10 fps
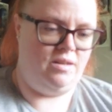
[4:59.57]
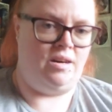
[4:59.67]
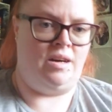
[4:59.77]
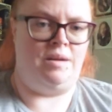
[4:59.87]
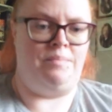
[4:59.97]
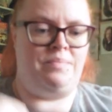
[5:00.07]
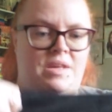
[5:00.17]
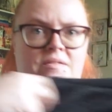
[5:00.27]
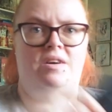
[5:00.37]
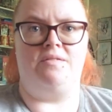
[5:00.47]

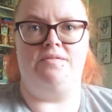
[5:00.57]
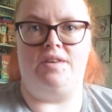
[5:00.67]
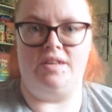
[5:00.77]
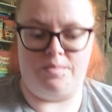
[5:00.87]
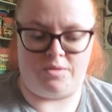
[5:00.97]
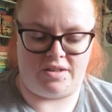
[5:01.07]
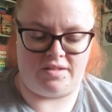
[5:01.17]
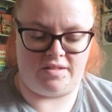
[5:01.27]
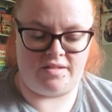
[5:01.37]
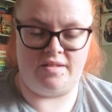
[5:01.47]
If I can find the
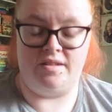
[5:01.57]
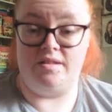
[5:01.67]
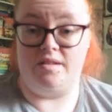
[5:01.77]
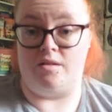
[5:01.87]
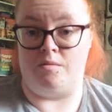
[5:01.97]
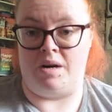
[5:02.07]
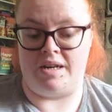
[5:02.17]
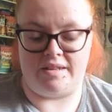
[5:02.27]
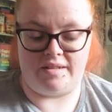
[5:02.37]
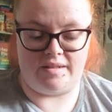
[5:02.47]
prices on my